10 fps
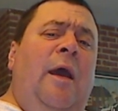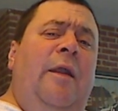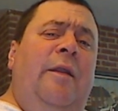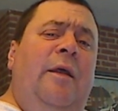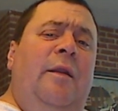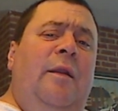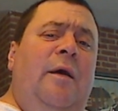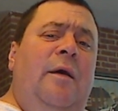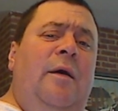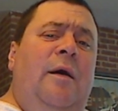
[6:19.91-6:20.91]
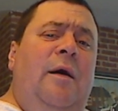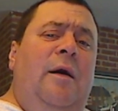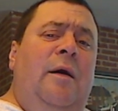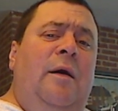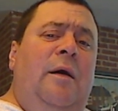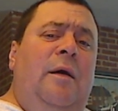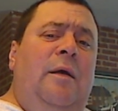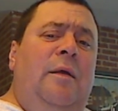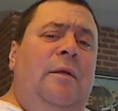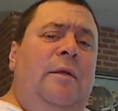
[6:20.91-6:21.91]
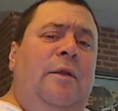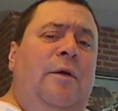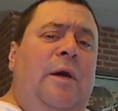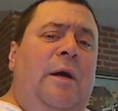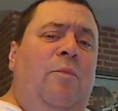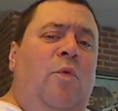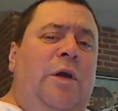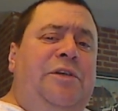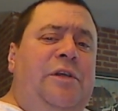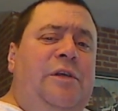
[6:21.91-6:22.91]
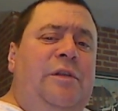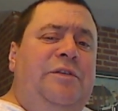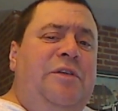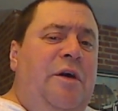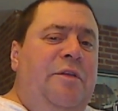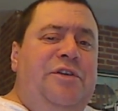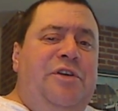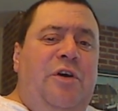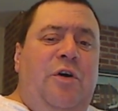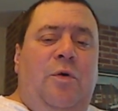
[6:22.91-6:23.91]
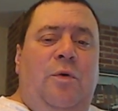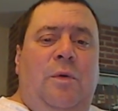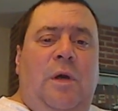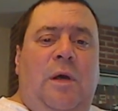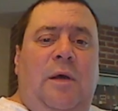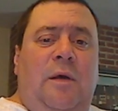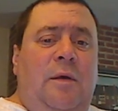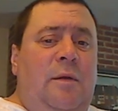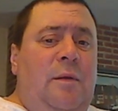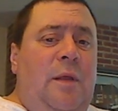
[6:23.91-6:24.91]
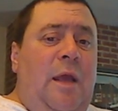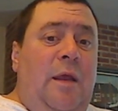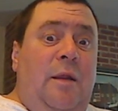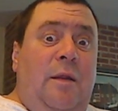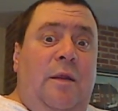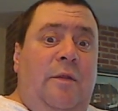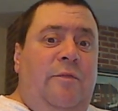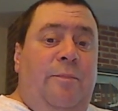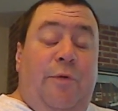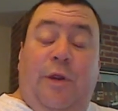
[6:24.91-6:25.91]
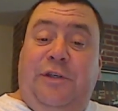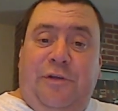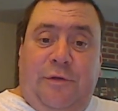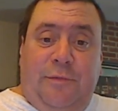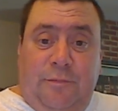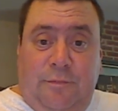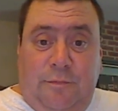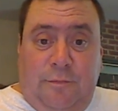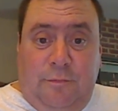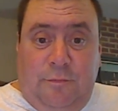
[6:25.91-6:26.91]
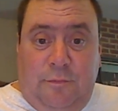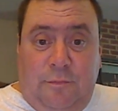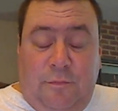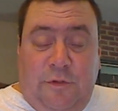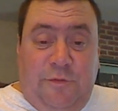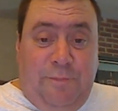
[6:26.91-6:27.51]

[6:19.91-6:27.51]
and then, uh, you know, I'm watching this other show, uh, and it's preacher. This